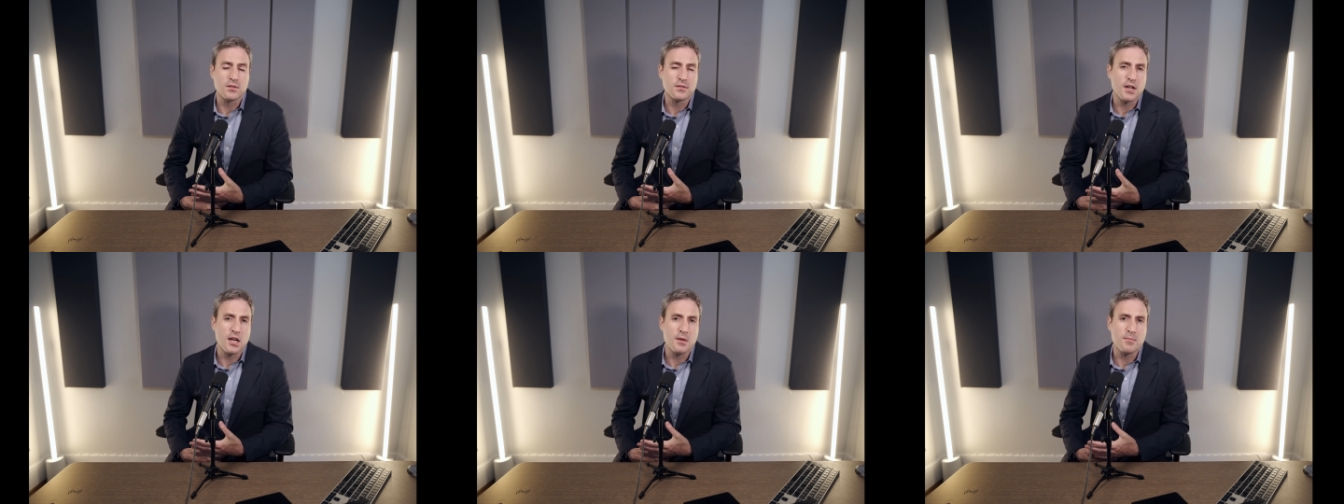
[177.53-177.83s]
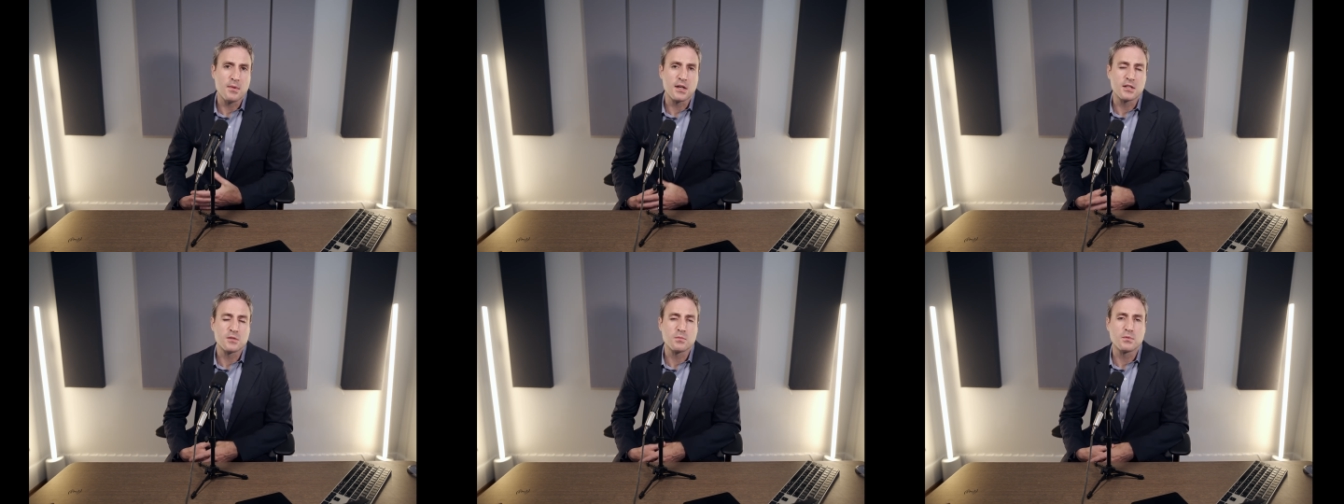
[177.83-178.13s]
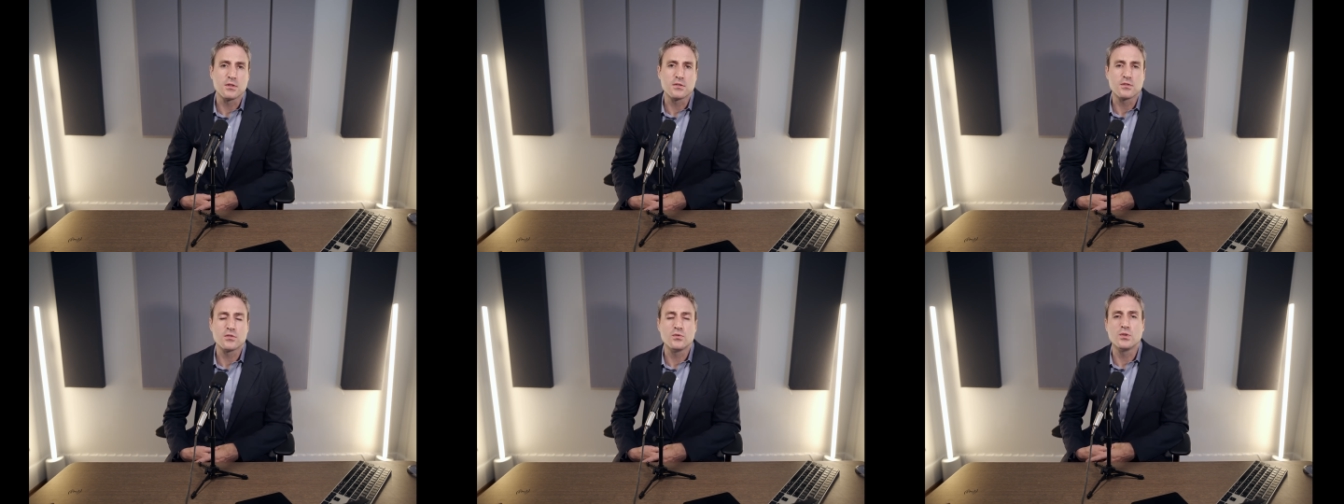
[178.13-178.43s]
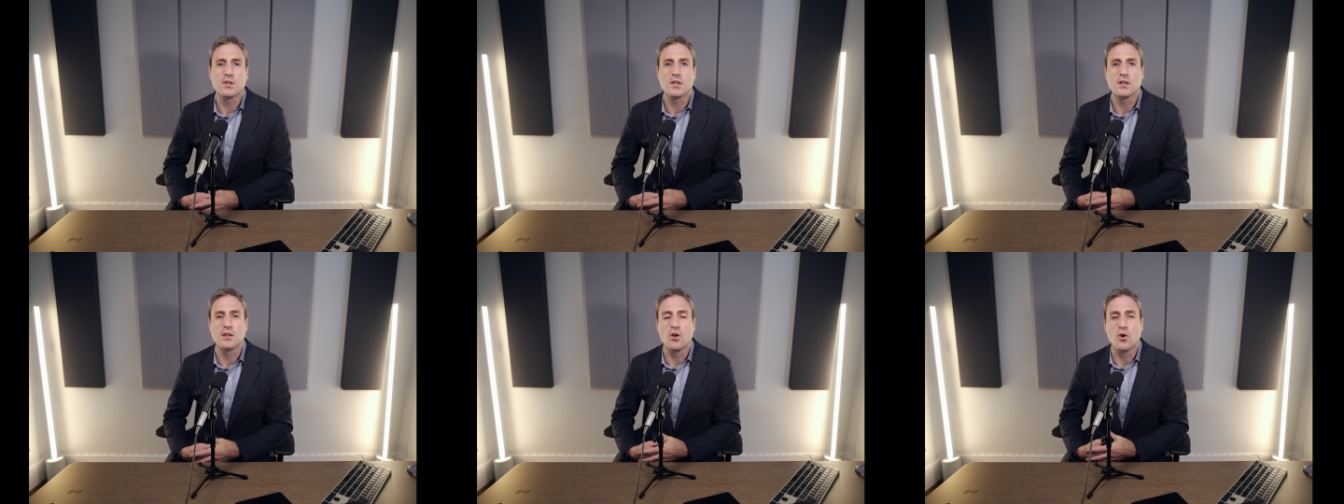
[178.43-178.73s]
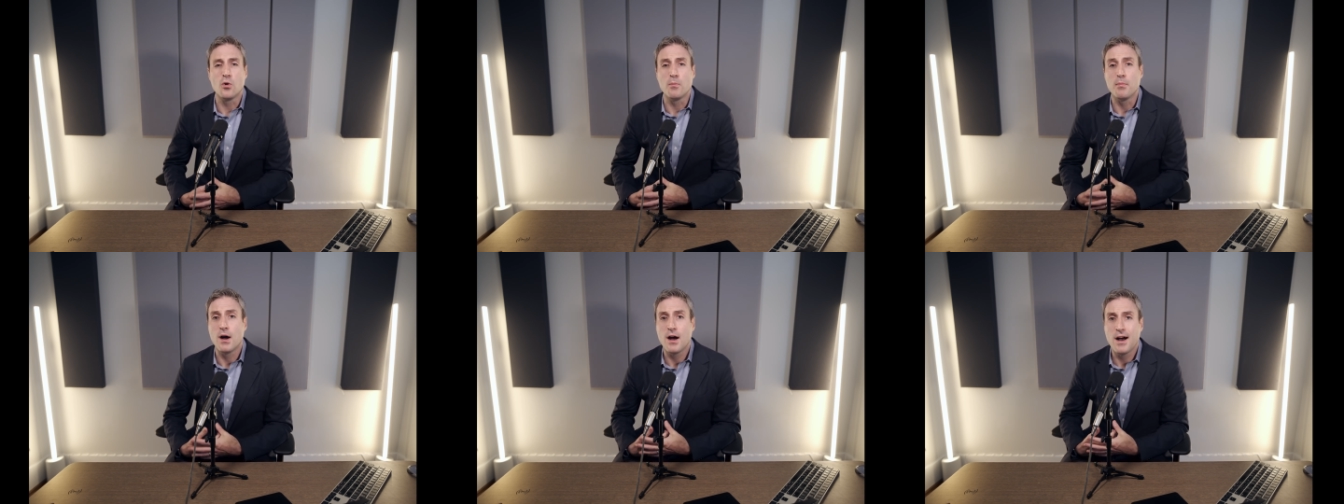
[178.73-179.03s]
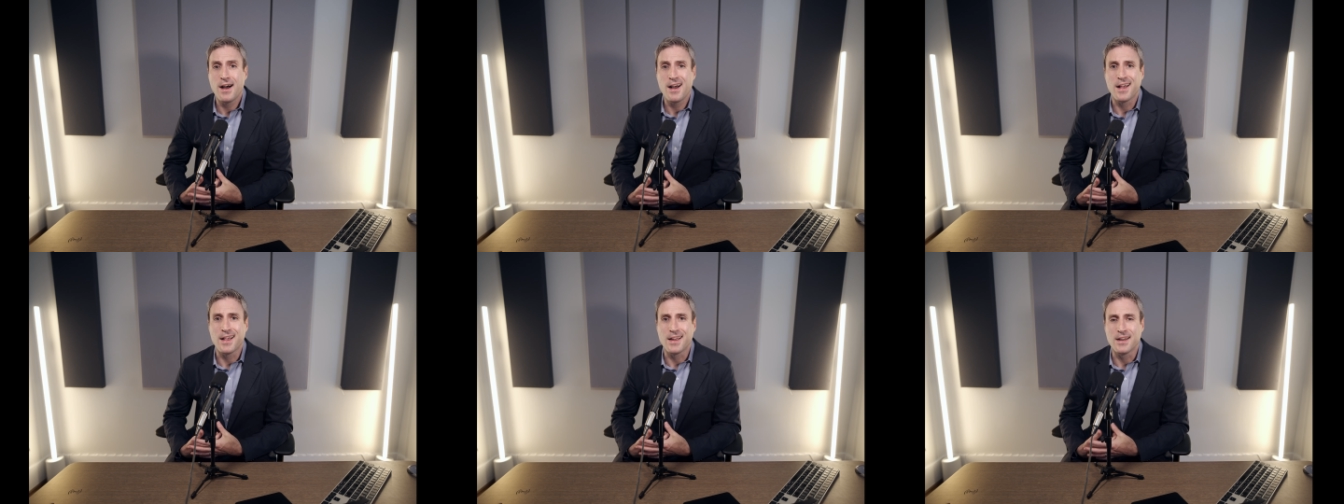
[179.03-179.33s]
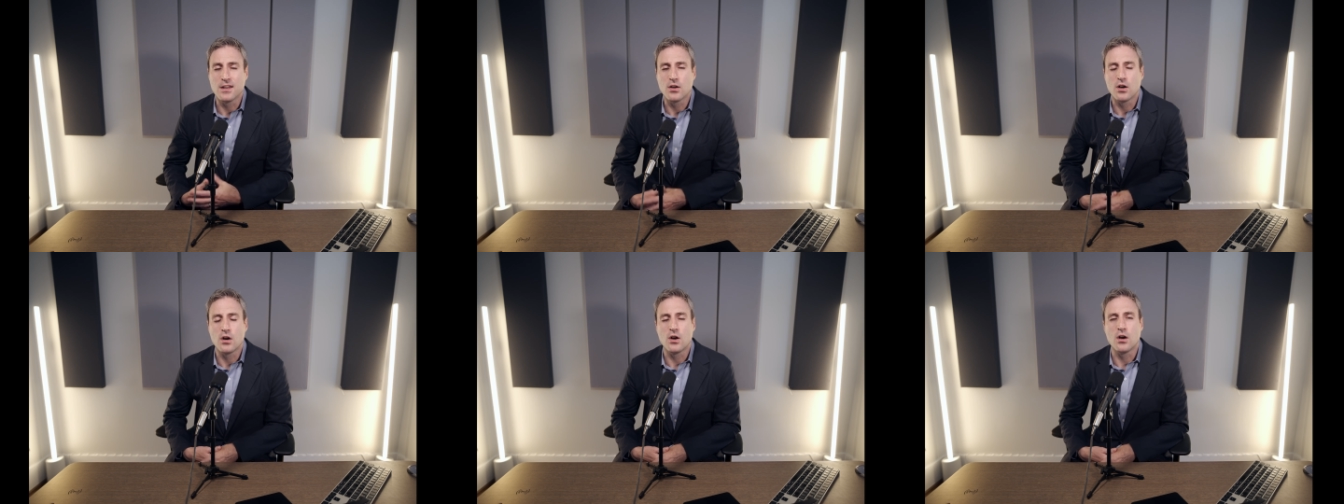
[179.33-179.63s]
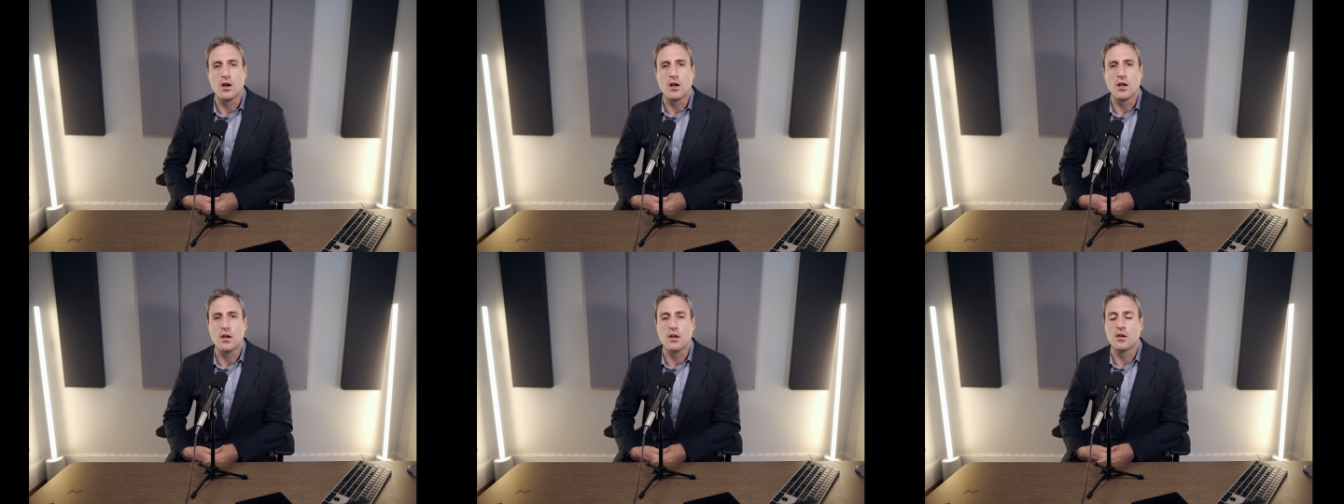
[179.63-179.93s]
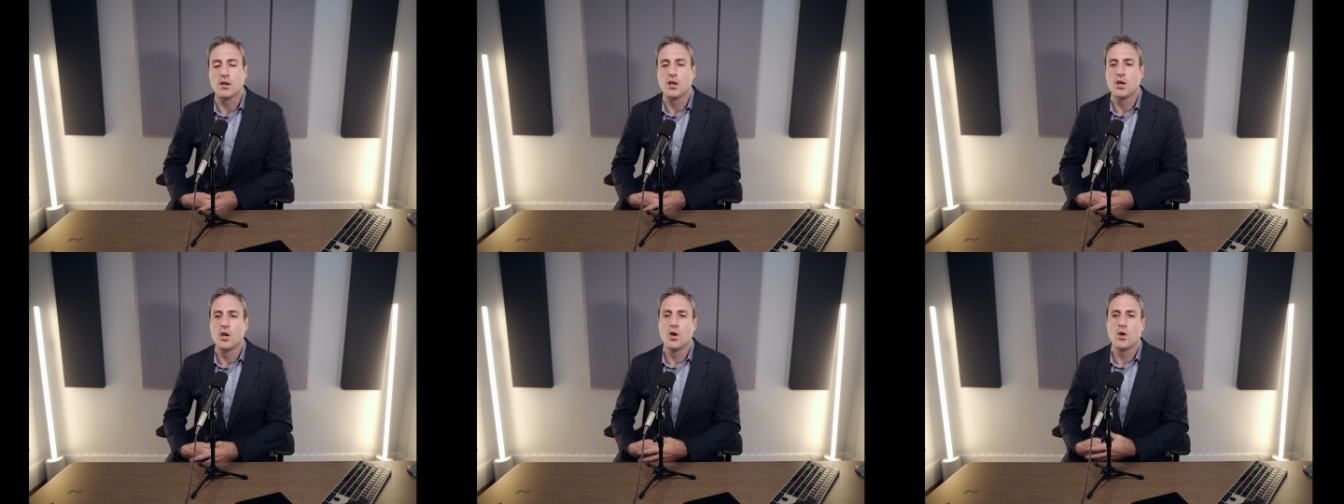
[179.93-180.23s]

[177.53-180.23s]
type experts who can opine on